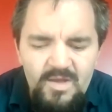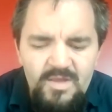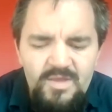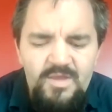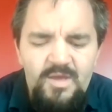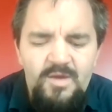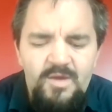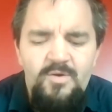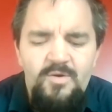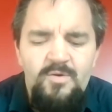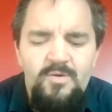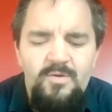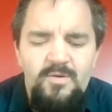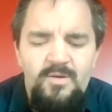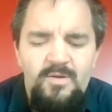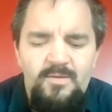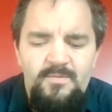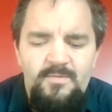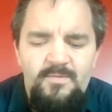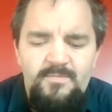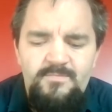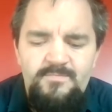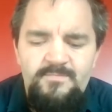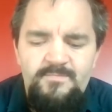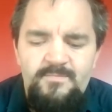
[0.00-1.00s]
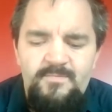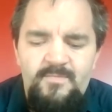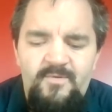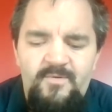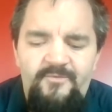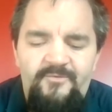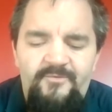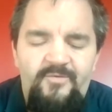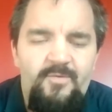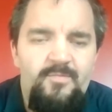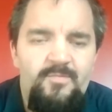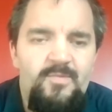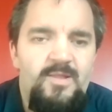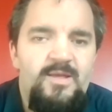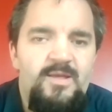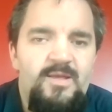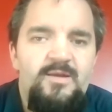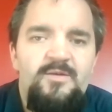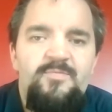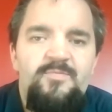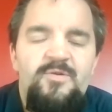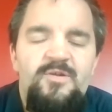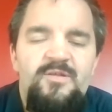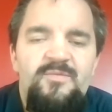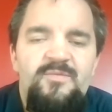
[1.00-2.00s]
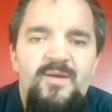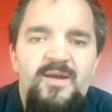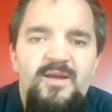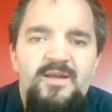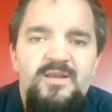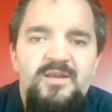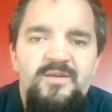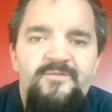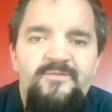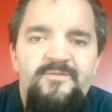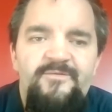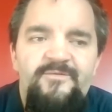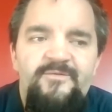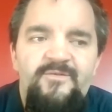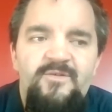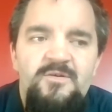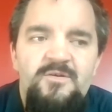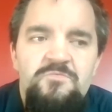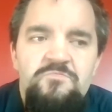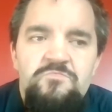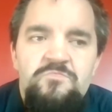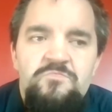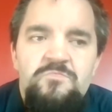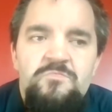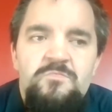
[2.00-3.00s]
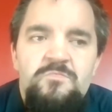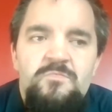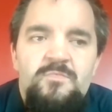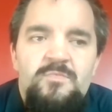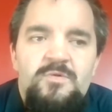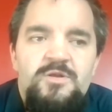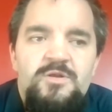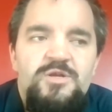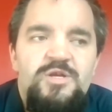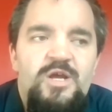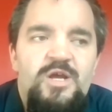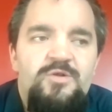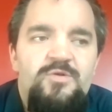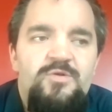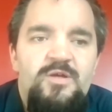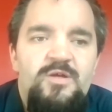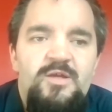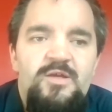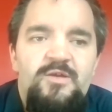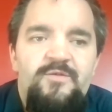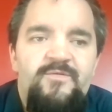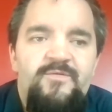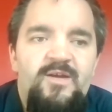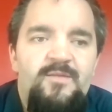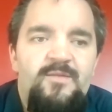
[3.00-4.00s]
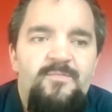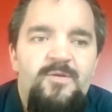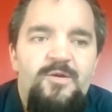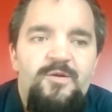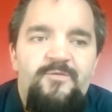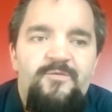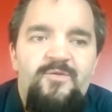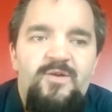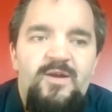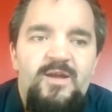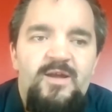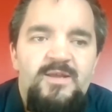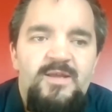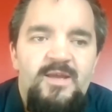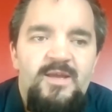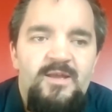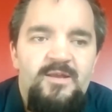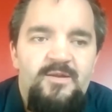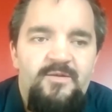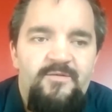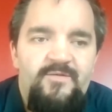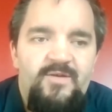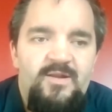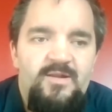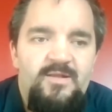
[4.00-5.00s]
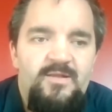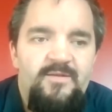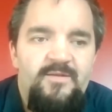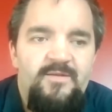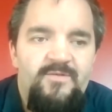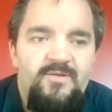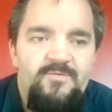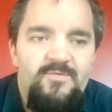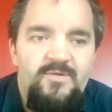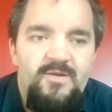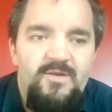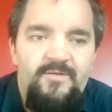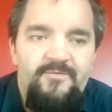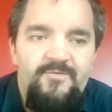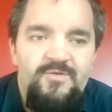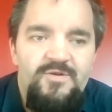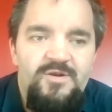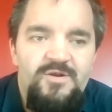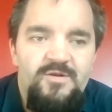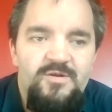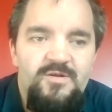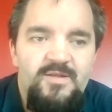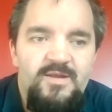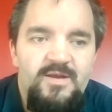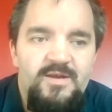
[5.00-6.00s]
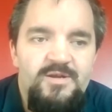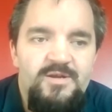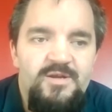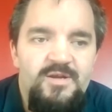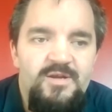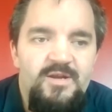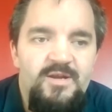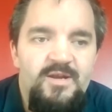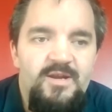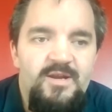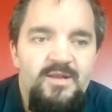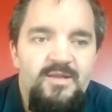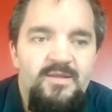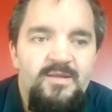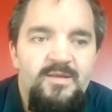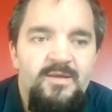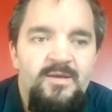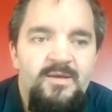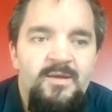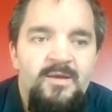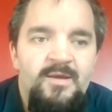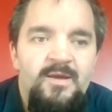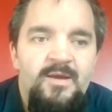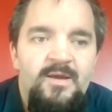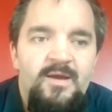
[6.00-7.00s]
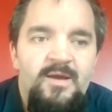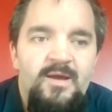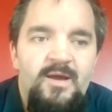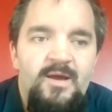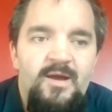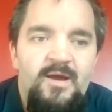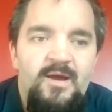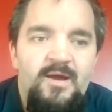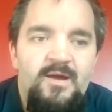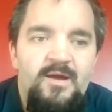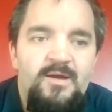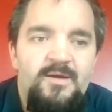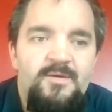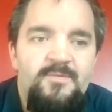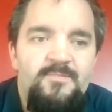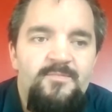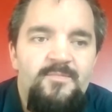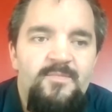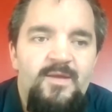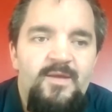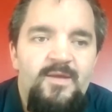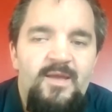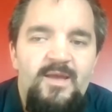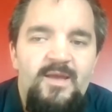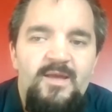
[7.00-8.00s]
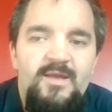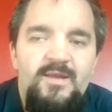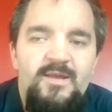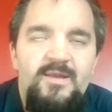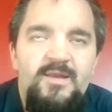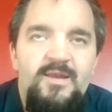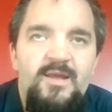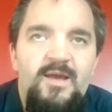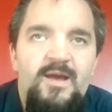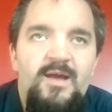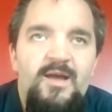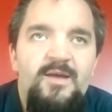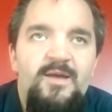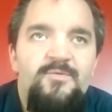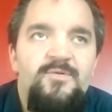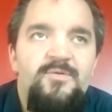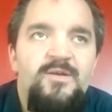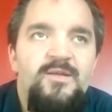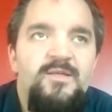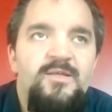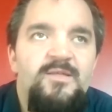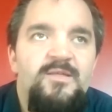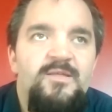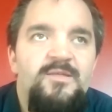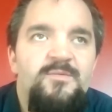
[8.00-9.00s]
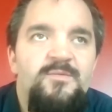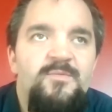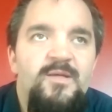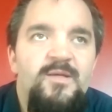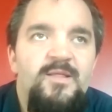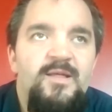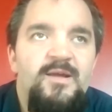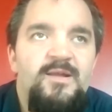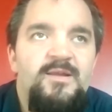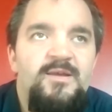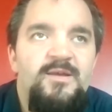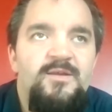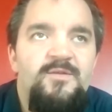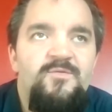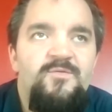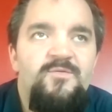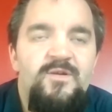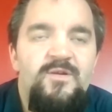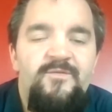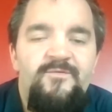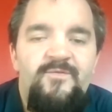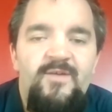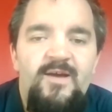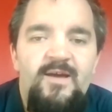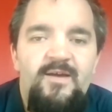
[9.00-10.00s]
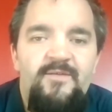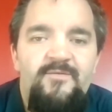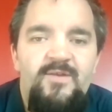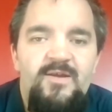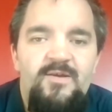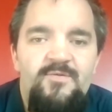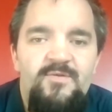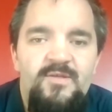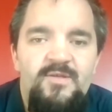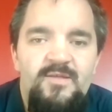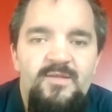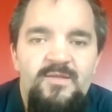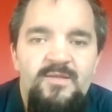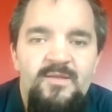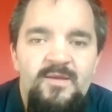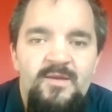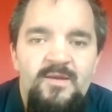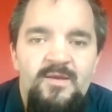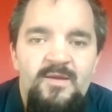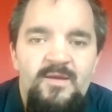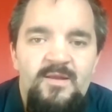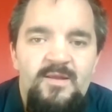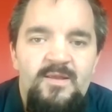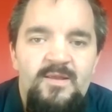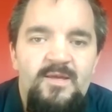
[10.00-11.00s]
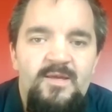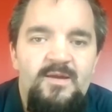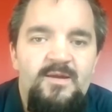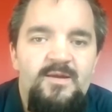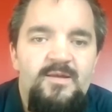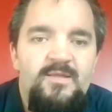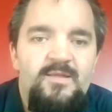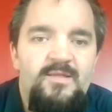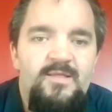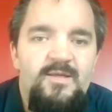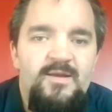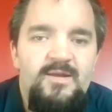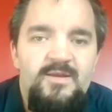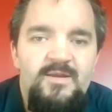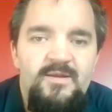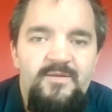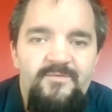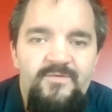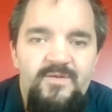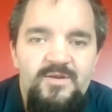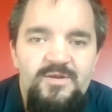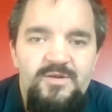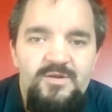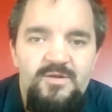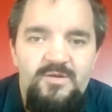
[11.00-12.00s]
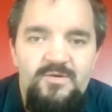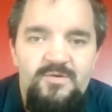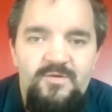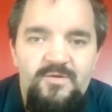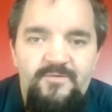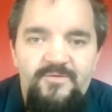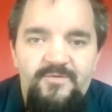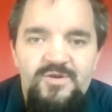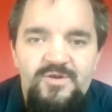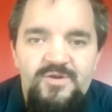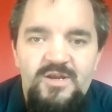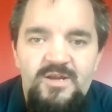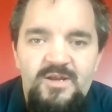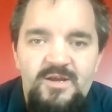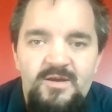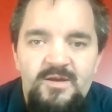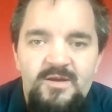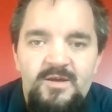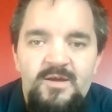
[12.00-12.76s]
So from a legal perspective, generally you've got to be over 18, you've got to live in whatever jurisdiction it is. And I was elected at 25, and I was the youngest elected official in Northern Virginia.